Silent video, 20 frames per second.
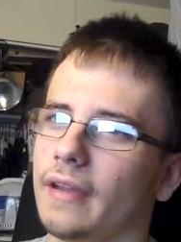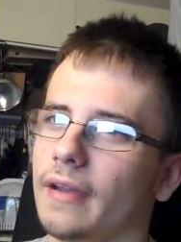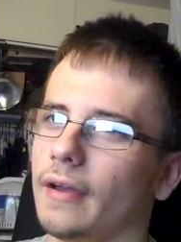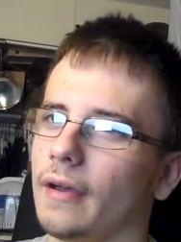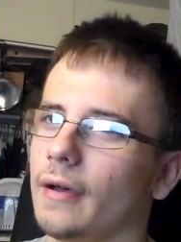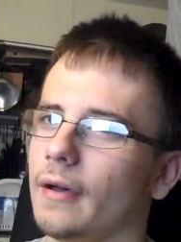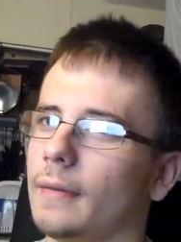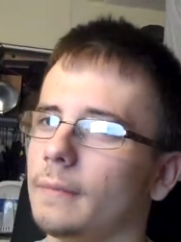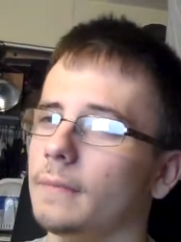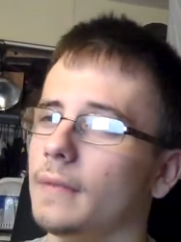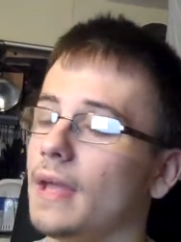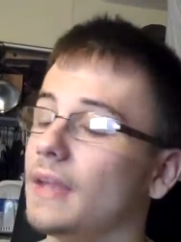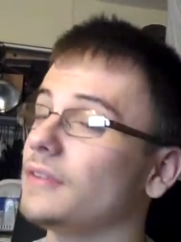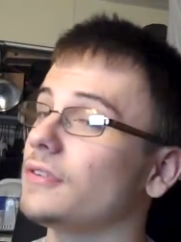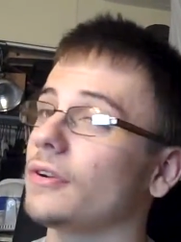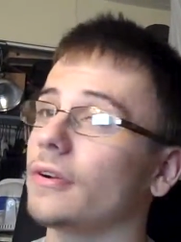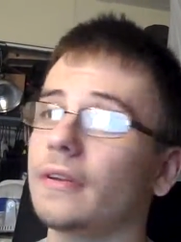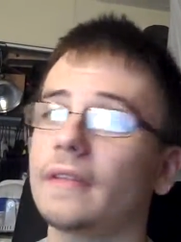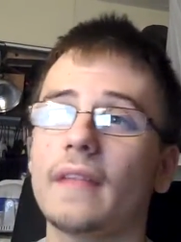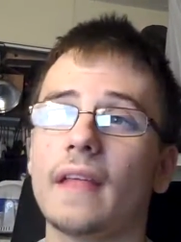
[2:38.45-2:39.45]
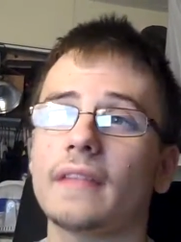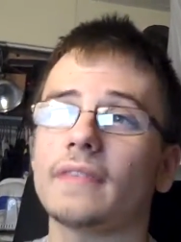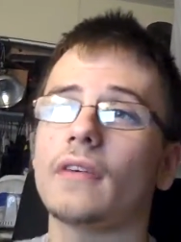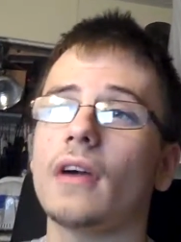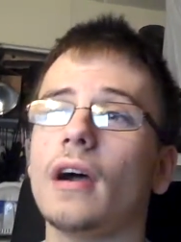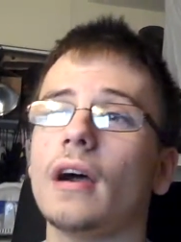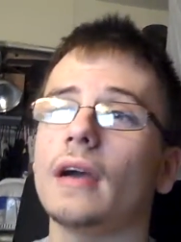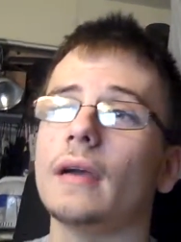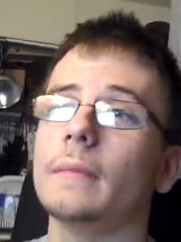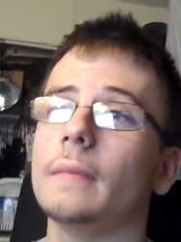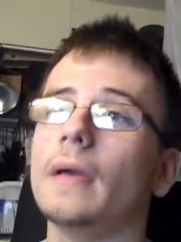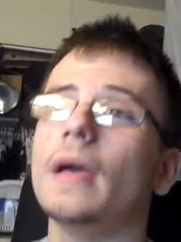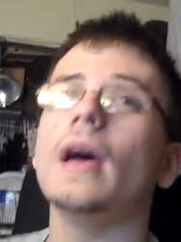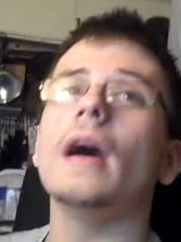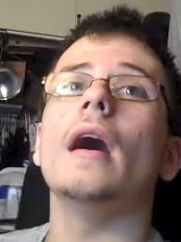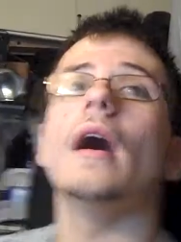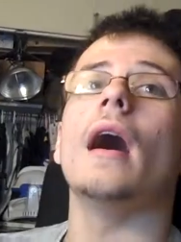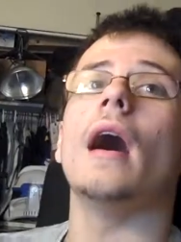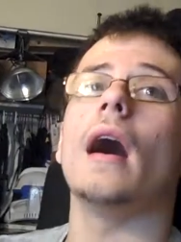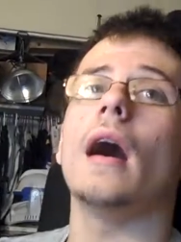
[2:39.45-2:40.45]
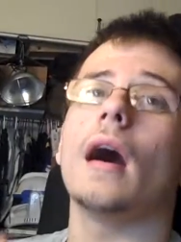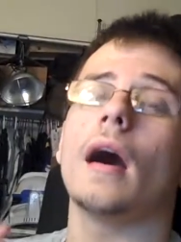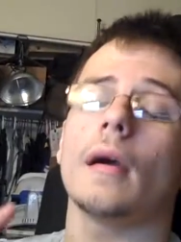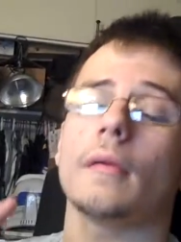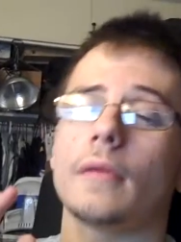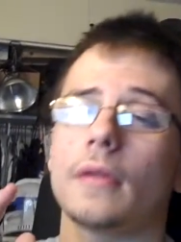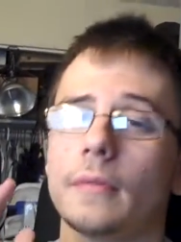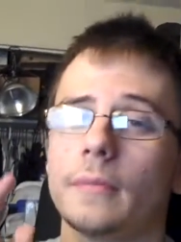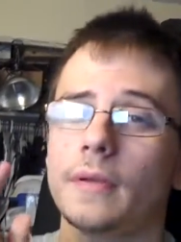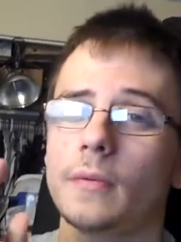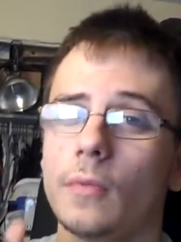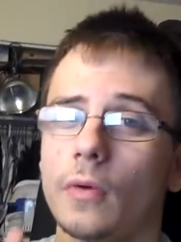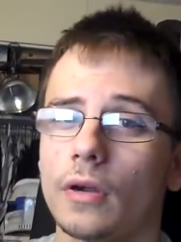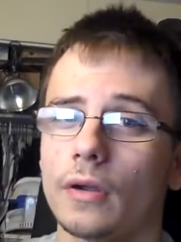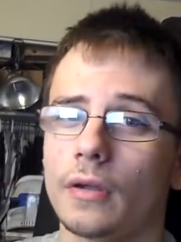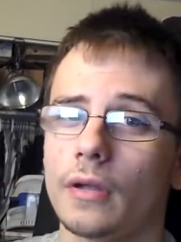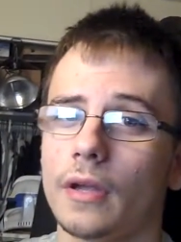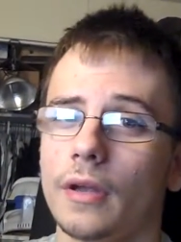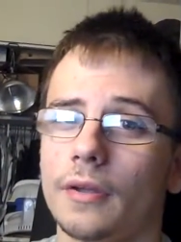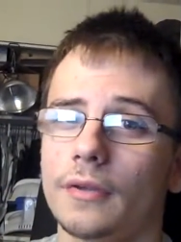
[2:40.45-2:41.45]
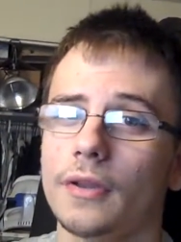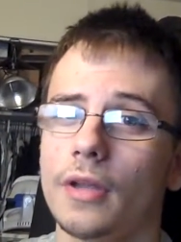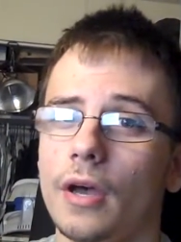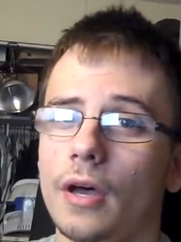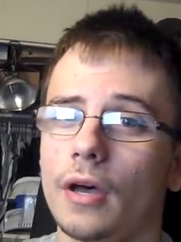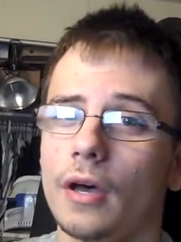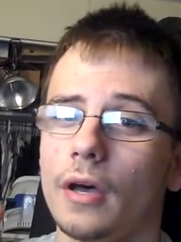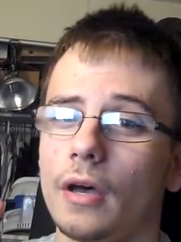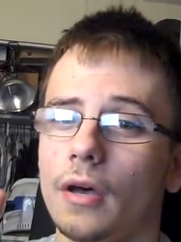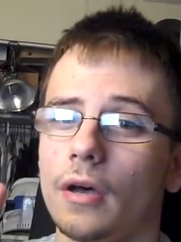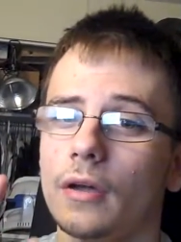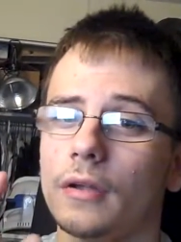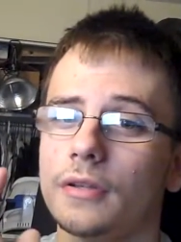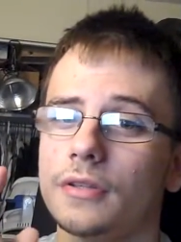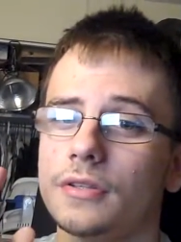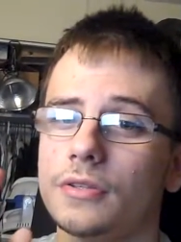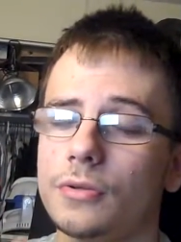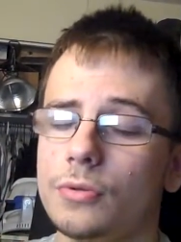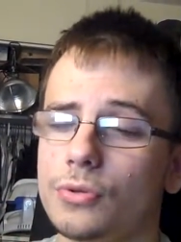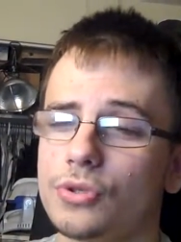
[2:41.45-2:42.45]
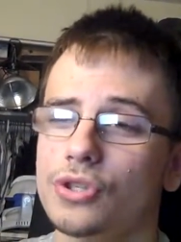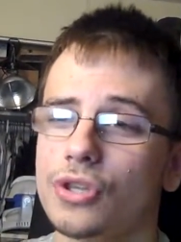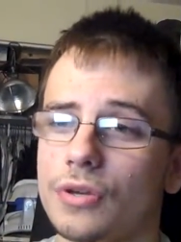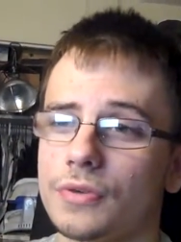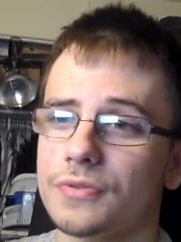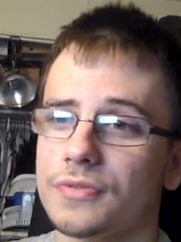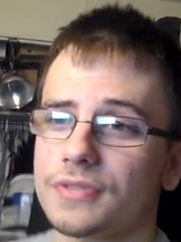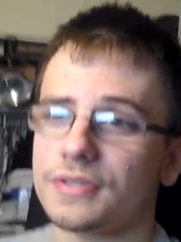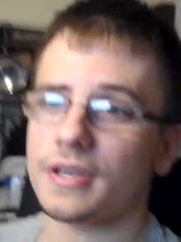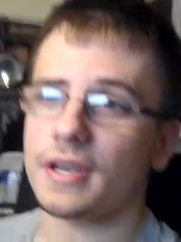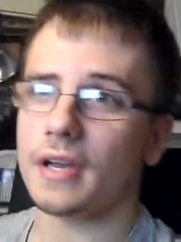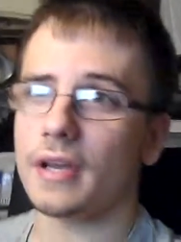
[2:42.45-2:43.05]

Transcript: Um, and during that time, uh, I'm gonna be working on uh, new shows.